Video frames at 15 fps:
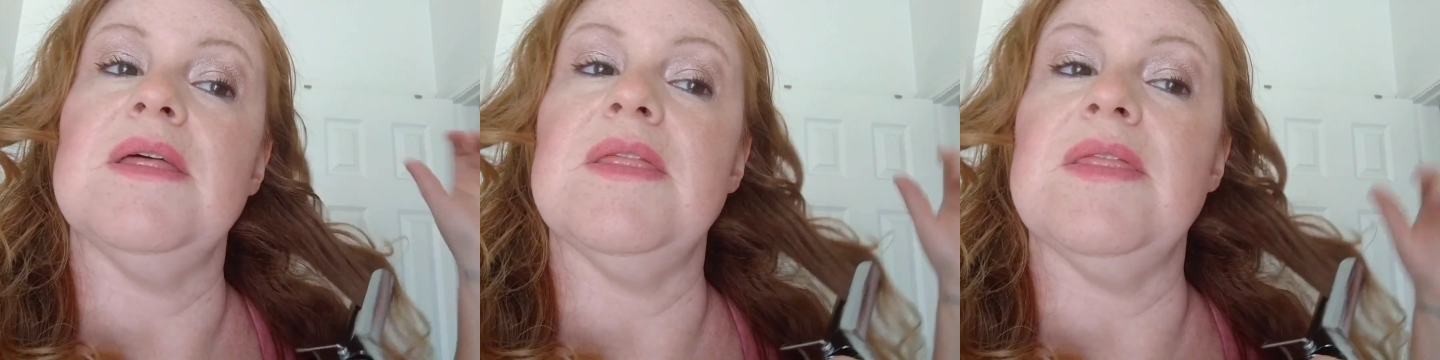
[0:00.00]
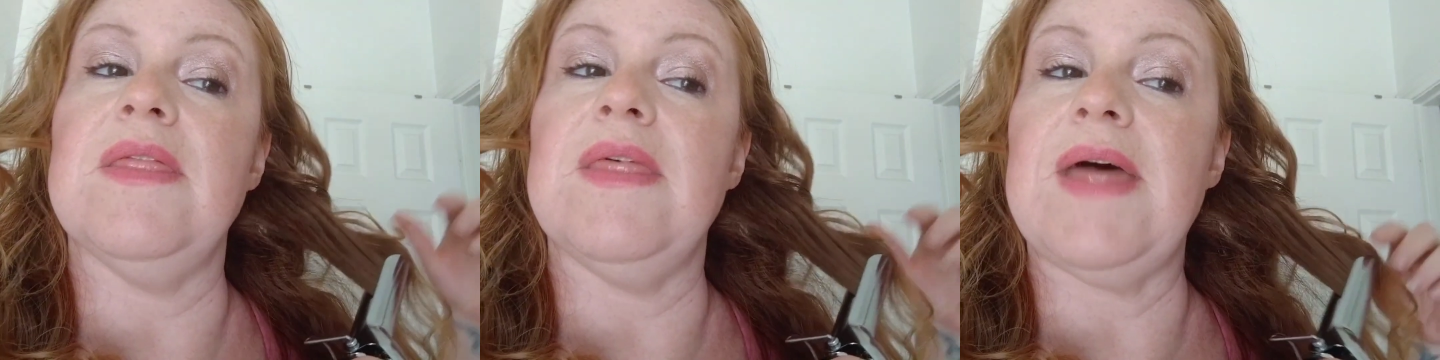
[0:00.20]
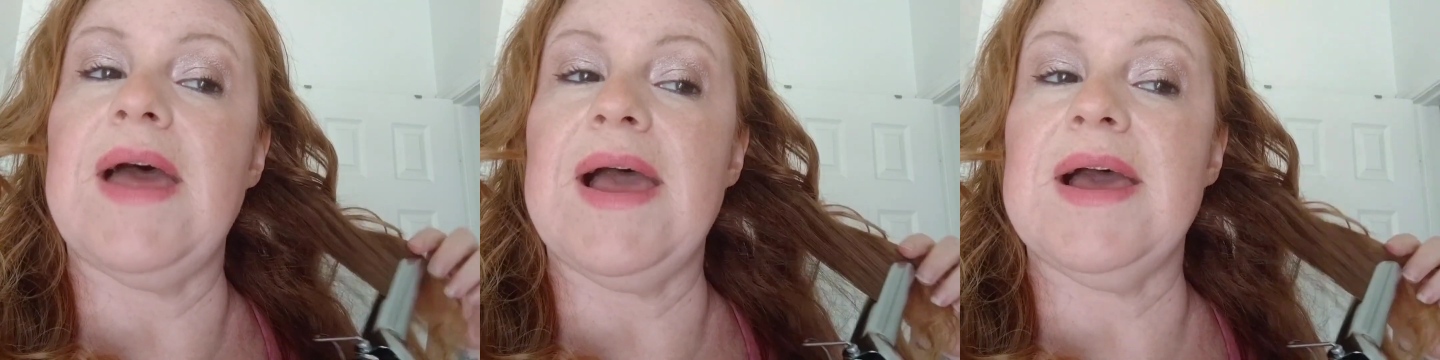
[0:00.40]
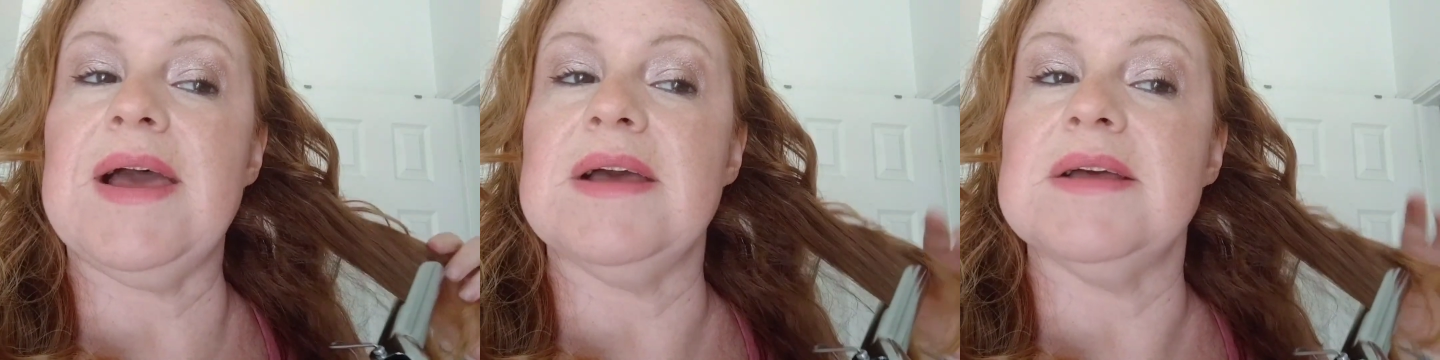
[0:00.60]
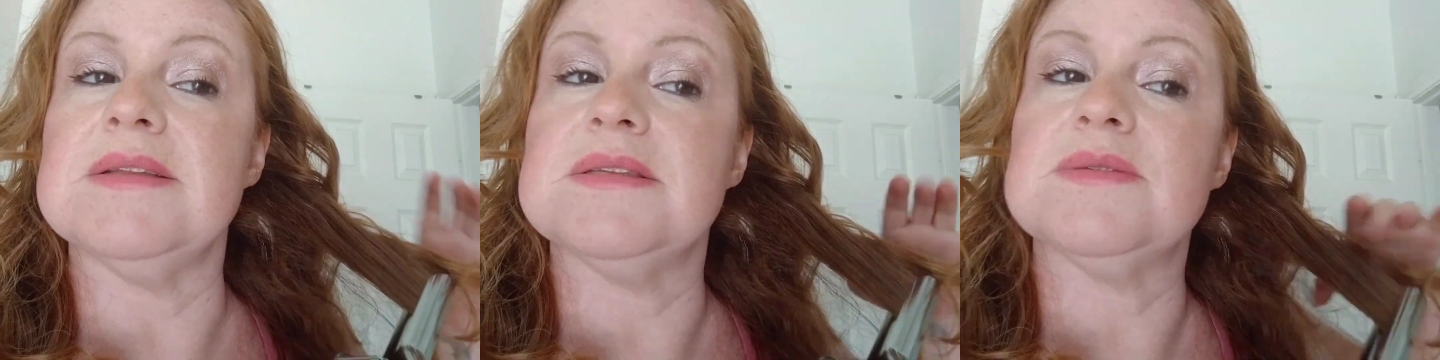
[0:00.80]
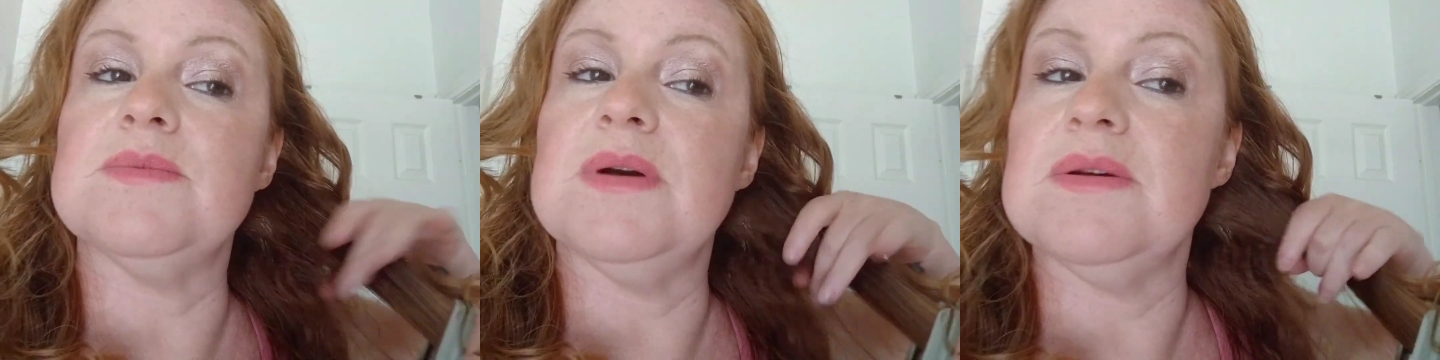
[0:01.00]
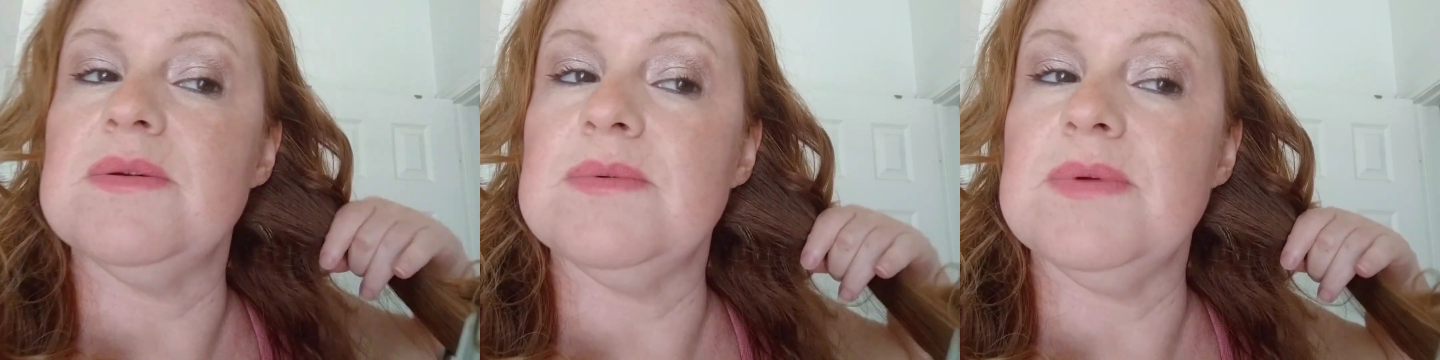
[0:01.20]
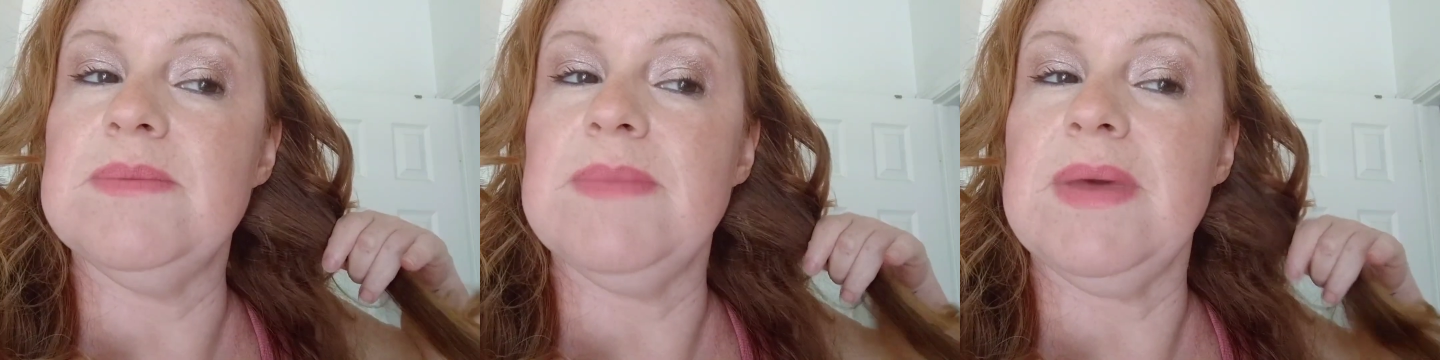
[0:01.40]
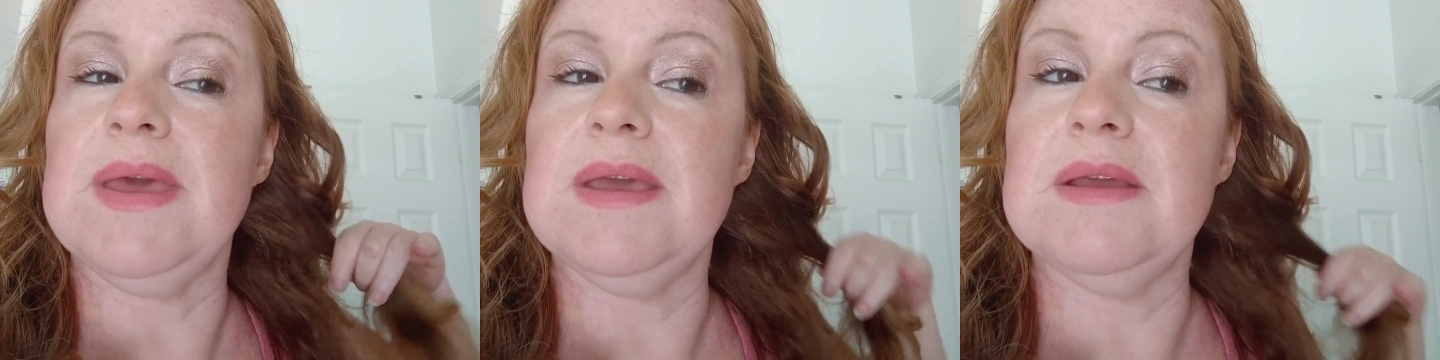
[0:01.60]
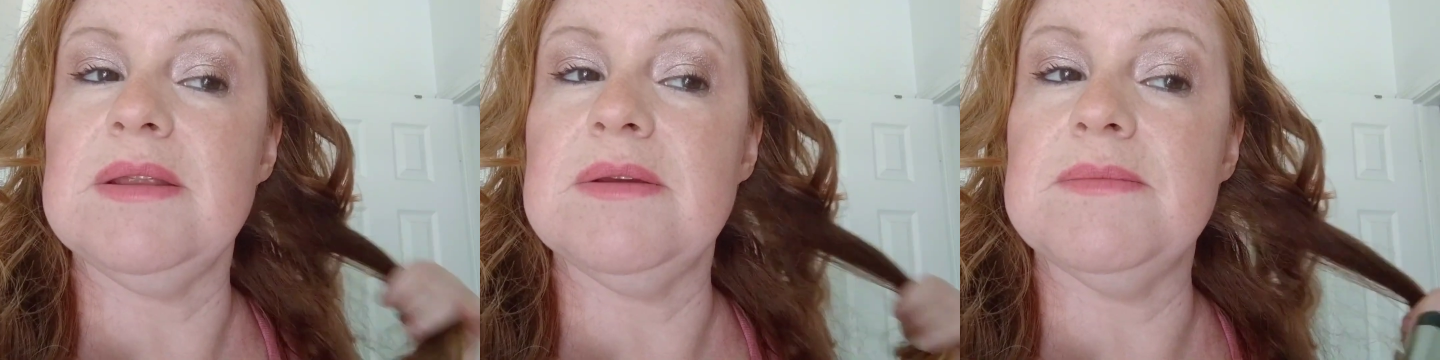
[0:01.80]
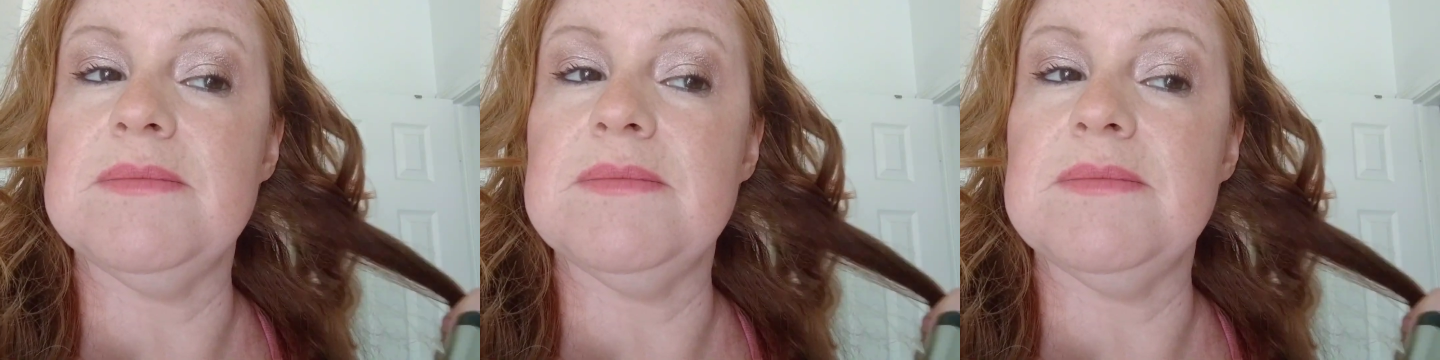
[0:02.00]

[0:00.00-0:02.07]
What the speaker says: that's what we made.